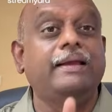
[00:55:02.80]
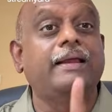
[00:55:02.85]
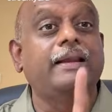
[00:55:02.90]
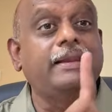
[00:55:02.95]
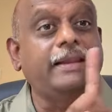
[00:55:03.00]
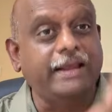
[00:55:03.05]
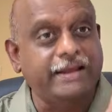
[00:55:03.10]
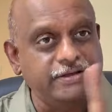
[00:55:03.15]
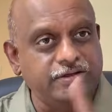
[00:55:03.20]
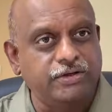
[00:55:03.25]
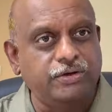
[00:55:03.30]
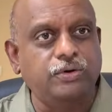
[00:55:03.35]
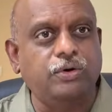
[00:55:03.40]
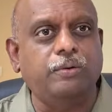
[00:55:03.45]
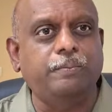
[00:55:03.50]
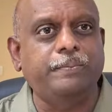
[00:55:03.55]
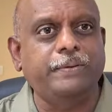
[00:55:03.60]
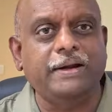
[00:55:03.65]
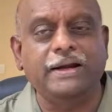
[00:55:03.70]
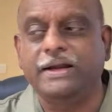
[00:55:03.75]

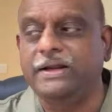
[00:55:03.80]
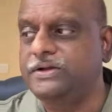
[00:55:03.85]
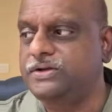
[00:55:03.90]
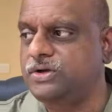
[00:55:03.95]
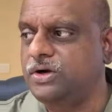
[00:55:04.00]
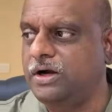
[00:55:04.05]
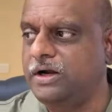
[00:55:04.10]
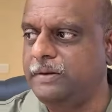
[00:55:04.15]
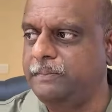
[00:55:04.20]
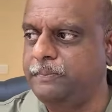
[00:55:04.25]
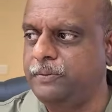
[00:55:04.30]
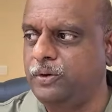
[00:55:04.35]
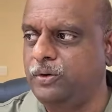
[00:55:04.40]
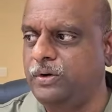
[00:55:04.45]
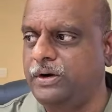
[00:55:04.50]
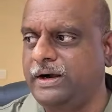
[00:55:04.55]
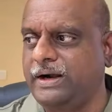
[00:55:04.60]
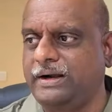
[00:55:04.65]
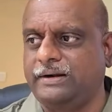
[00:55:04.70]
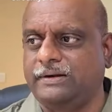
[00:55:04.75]
Lisinopril is not a
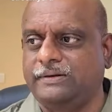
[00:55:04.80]
prodrug.